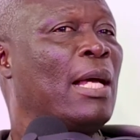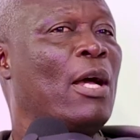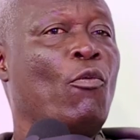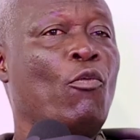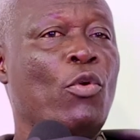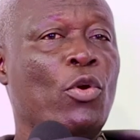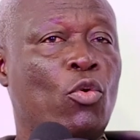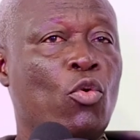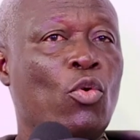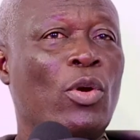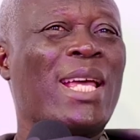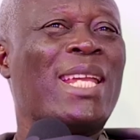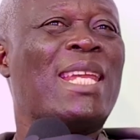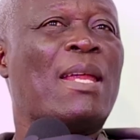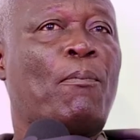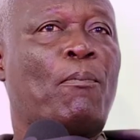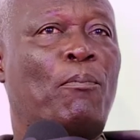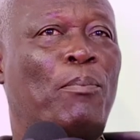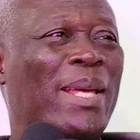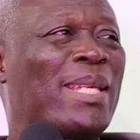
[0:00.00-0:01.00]
we could get the
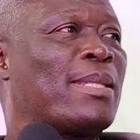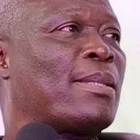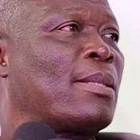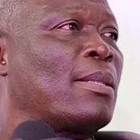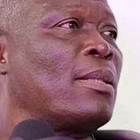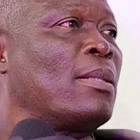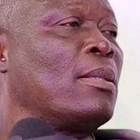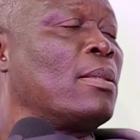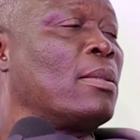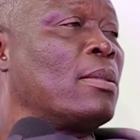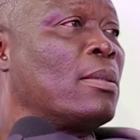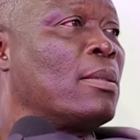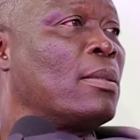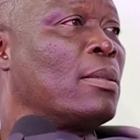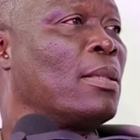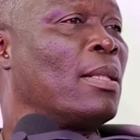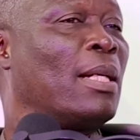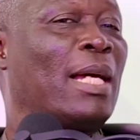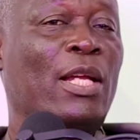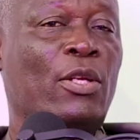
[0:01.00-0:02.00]
best
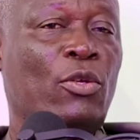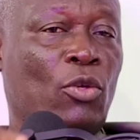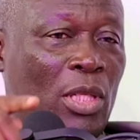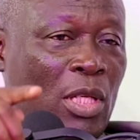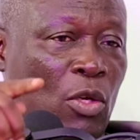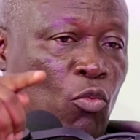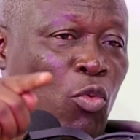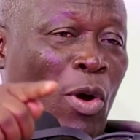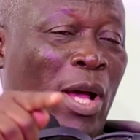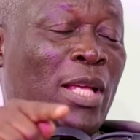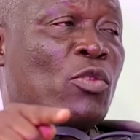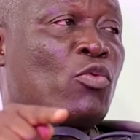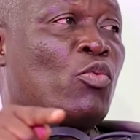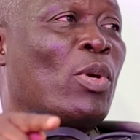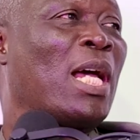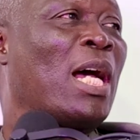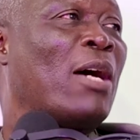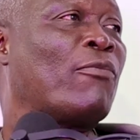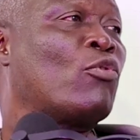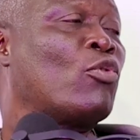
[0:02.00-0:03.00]
and not the ones we
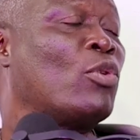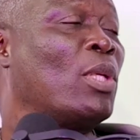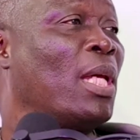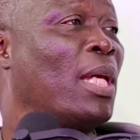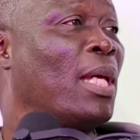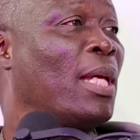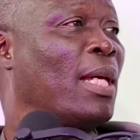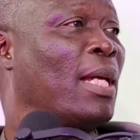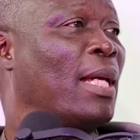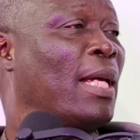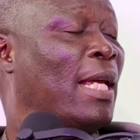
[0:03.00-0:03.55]
have today